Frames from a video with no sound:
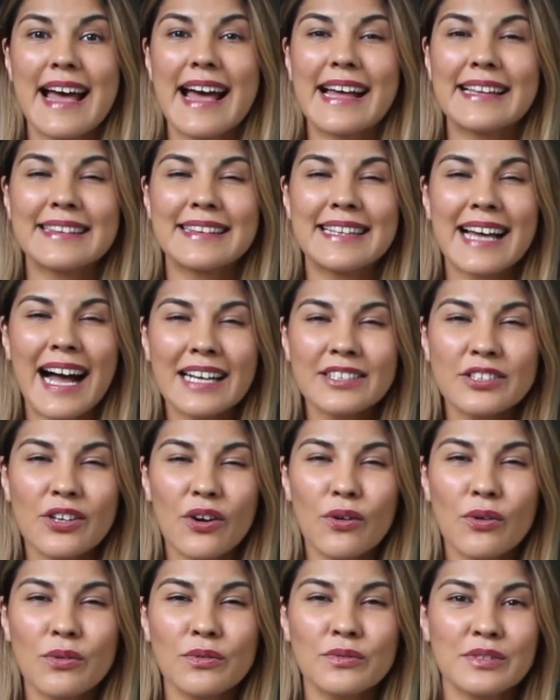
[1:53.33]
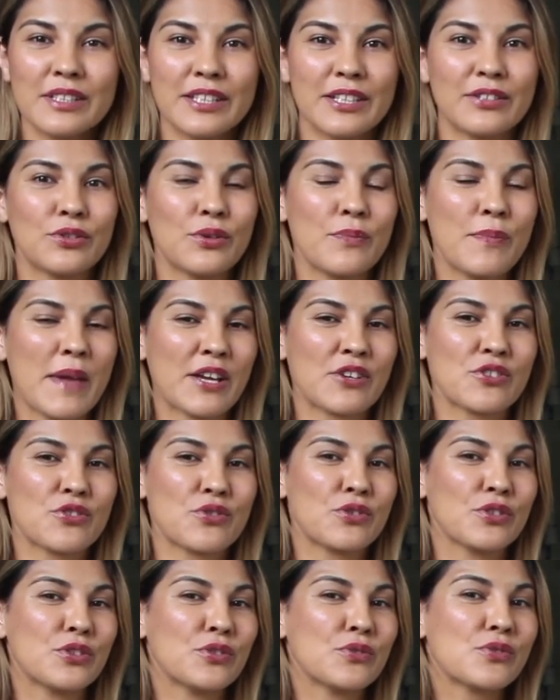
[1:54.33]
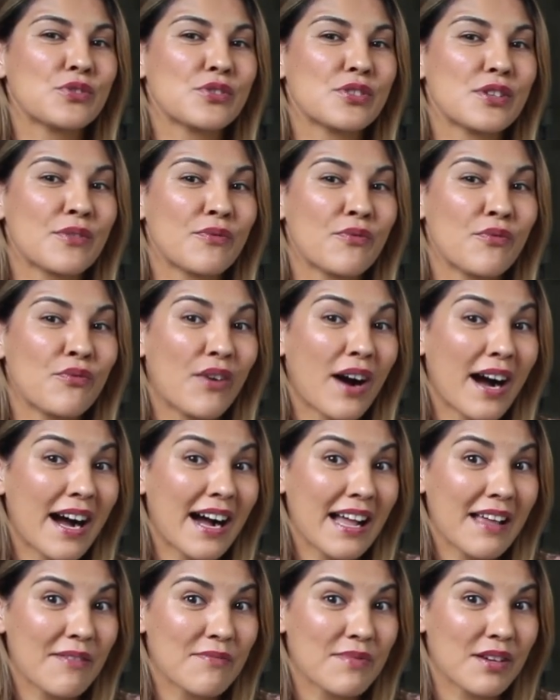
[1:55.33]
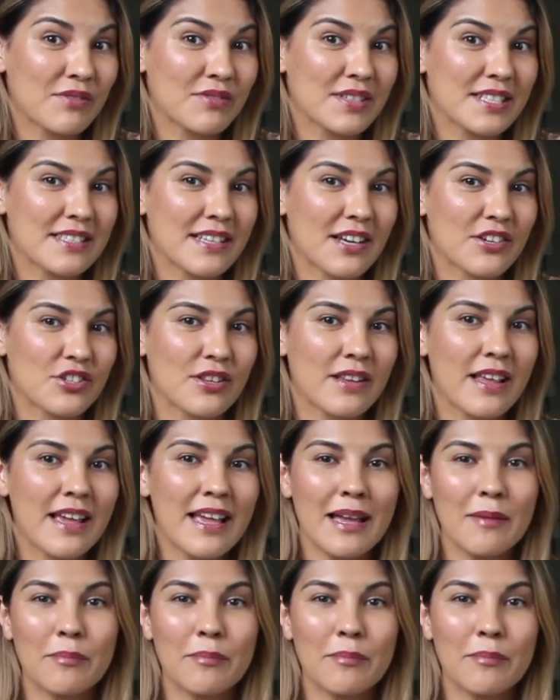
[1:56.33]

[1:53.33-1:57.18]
and not only to make sure you survive the recession,